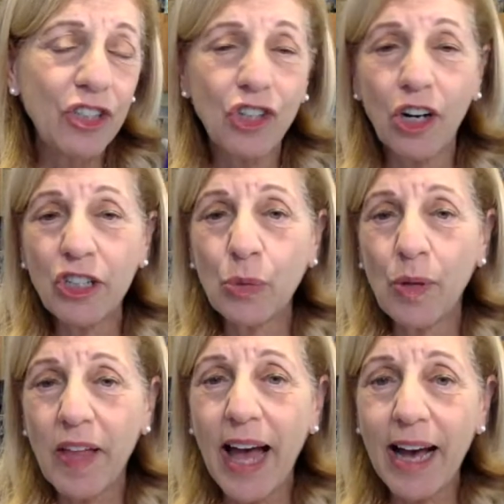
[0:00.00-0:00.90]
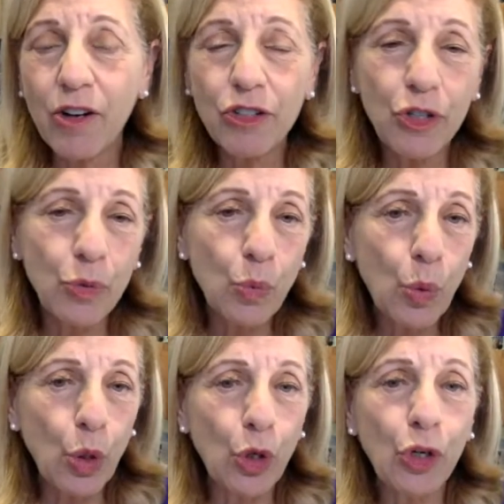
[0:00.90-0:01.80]
it starts with how you
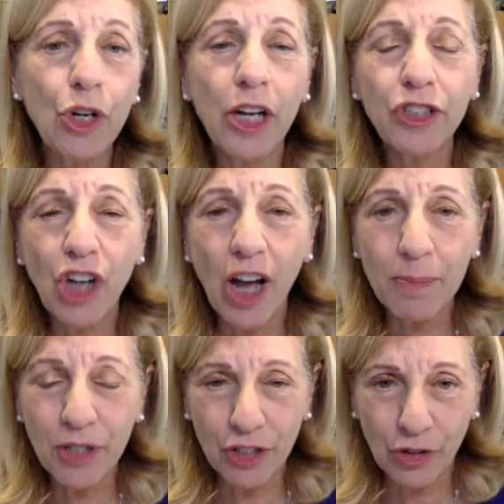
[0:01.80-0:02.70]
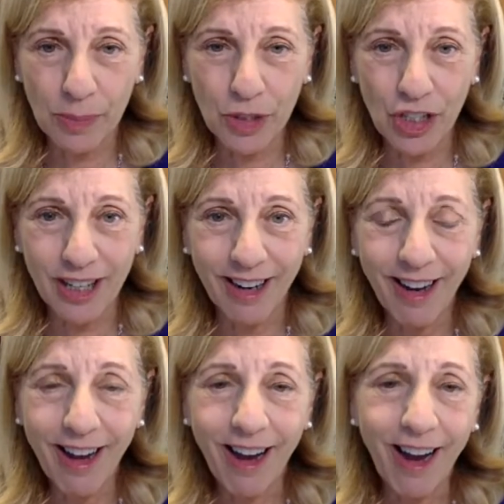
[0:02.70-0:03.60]
word a job description,
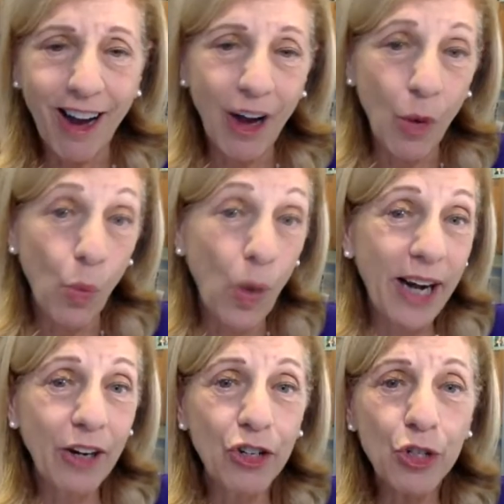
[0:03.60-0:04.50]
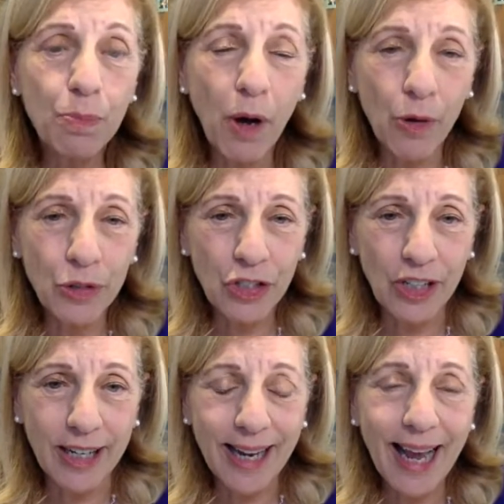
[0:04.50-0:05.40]
uh, where you post
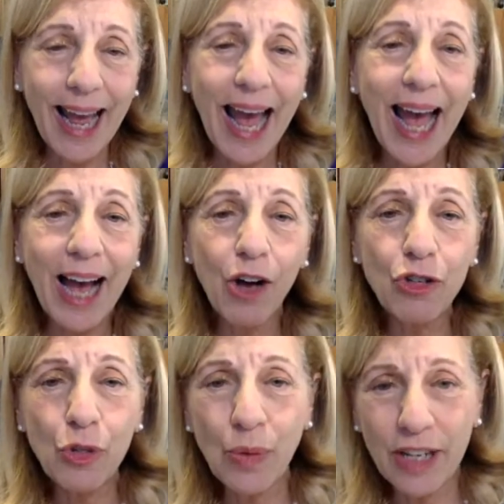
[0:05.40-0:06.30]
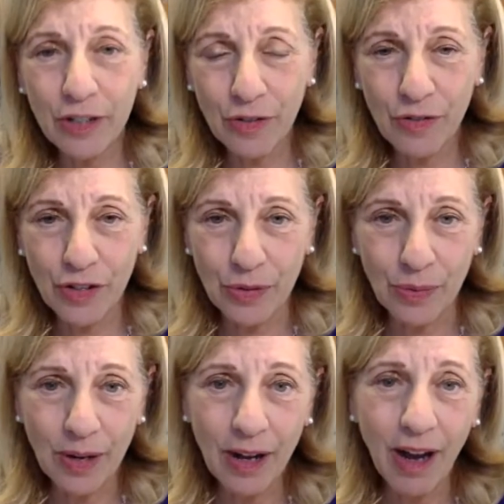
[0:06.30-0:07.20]
it, how you
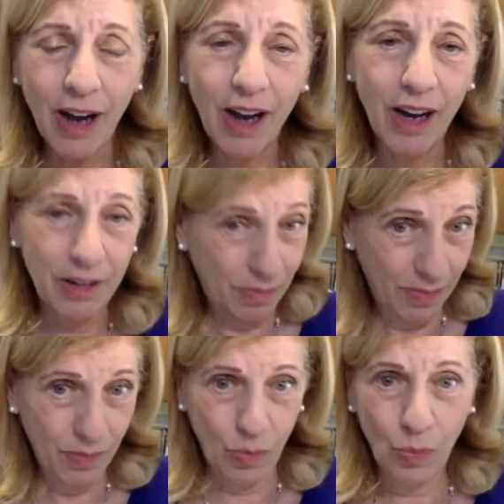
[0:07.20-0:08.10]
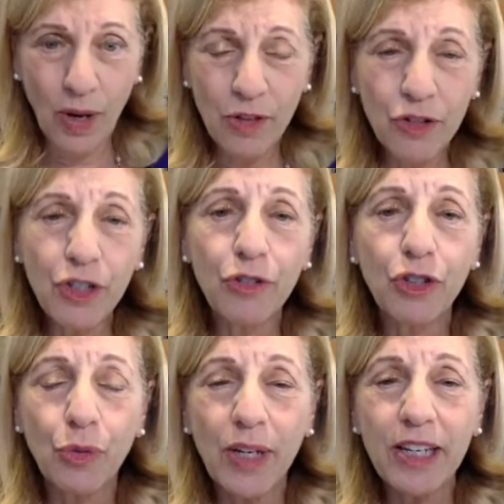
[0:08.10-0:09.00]
interview, uh, whether you
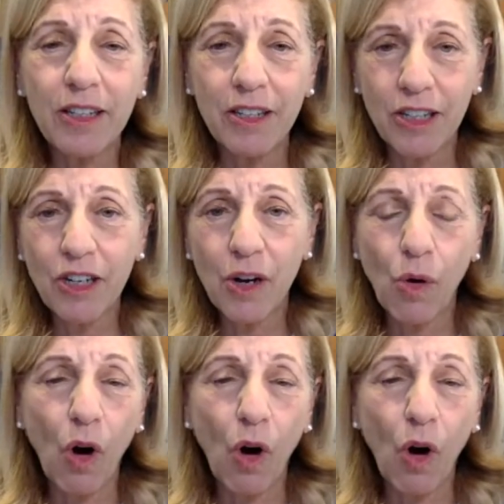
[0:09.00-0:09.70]
treat you know